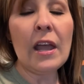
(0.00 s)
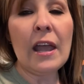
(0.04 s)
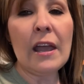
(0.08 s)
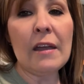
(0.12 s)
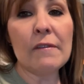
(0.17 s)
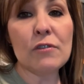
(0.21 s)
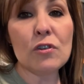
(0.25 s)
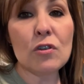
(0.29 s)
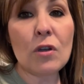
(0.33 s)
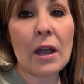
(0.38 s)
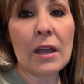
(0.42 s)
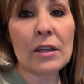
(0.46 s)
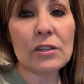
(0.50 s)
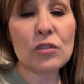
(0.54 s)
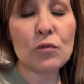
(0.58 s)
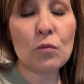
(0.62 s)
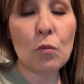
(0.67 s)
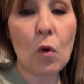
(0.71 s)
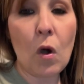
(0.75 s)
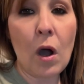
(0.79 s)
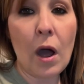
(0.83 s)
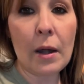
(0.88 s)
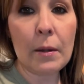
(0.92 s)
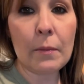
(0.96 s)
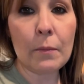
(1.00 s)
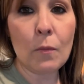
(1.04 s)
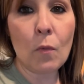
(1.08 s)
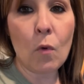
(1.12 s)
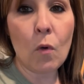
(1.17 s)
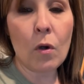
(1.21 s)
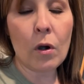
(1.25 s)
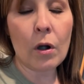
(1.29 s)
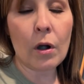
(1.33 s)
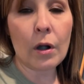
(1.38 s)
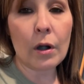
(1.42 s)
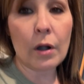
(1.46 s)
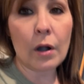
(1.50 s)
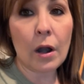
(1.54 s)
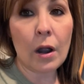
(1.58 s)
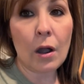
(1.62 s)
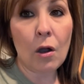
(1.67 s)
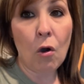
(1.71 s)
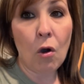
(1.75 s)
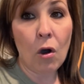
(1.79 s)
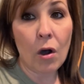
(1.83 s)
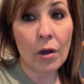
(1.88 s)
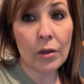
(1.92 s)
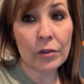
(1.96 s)
If you guys want more
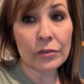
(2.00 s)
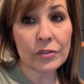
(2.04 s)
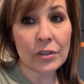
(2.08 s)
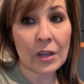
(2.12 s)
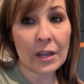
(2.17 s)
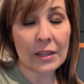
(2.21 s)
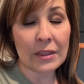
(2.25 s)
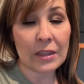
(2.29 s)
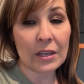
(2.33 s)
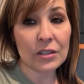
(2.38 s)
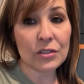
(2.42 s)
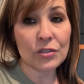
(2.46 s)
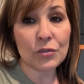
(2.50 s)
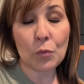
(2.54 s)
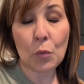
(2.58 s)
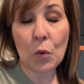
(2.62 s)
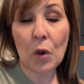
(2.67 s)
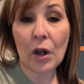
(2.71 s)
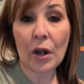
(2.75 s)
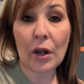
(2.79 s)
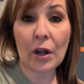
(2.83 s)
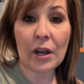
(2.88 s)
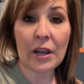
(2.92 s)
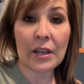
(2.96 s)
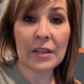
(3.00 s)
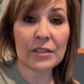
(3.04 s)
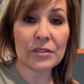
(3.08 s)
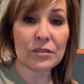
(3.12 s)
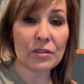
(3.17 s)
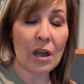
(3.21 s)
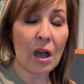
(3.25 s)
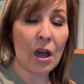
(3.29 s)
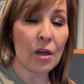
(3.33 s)
hauls like this where it's